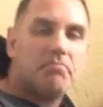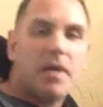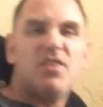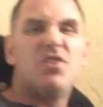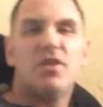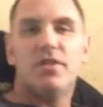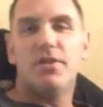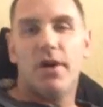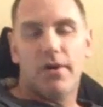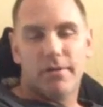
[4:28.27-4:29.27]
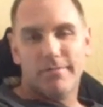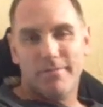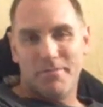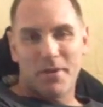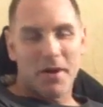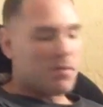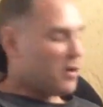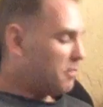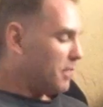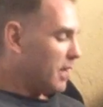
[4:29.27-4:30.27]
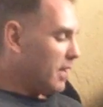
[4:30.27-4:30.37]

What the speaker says: I just took the dog and brought him home.